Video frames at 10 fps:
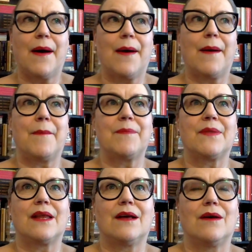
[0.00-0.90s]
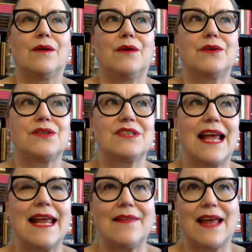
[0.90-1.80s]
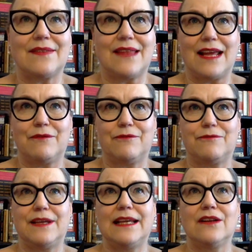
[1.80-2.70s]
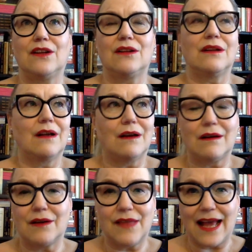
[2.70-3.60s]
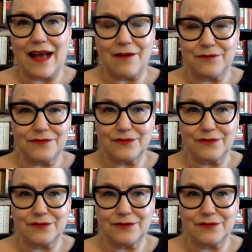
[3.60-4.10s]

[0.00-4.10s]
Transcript: um, uh, say that they feel uh, they have,